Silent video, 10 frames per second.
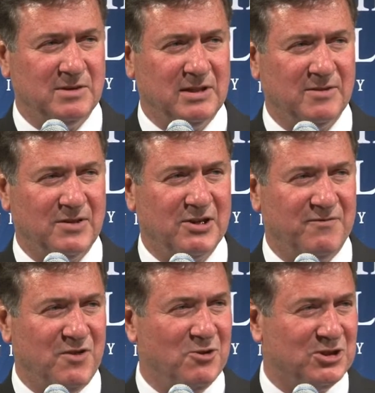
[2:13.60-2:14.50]
in a very
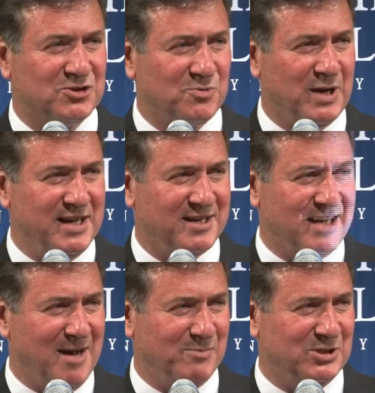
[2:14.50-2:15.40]
focused way,
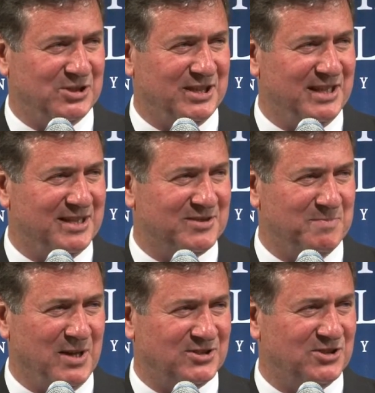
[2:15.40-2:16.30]
accomplishing as
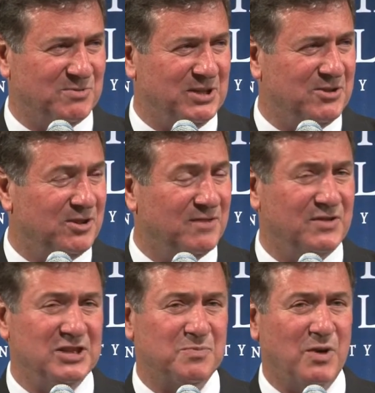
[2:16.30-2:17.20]
much as we could of
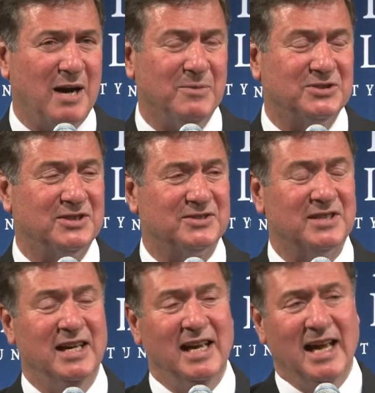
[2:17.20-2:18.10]
these promises.
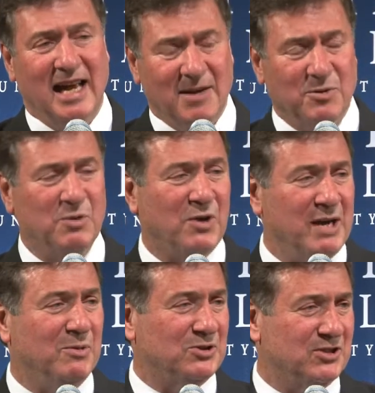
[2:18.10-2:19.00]
And we were
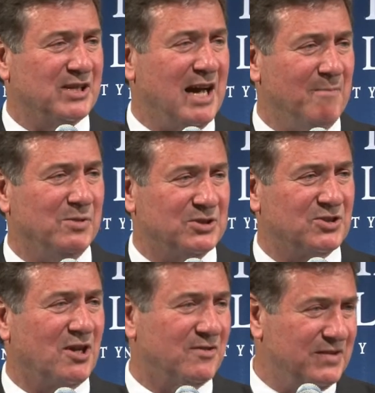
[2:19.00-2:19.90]
able to accomplish
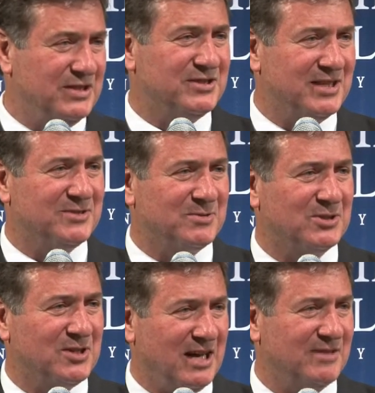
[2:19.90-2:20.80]
all of these things
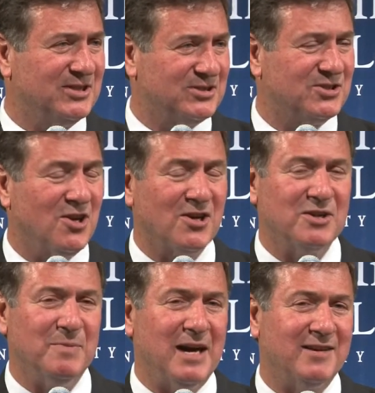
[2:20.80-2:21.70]
I just talked
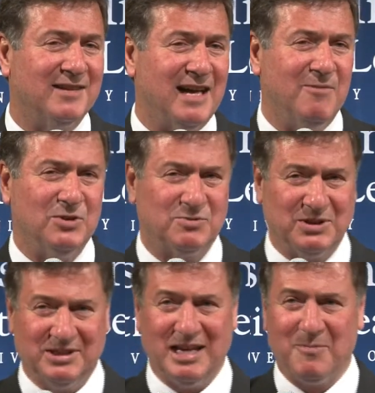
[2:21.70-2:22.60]
about, and that was with
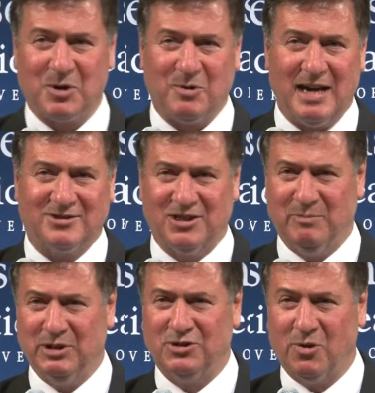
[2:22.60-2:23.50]
the Democrats in the
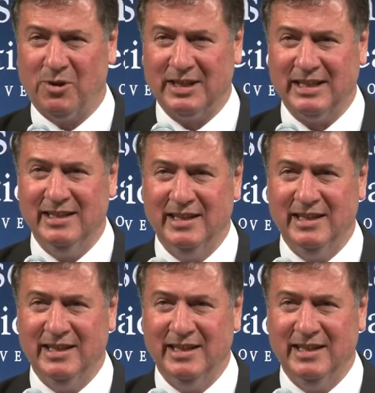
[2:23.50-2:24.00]
majority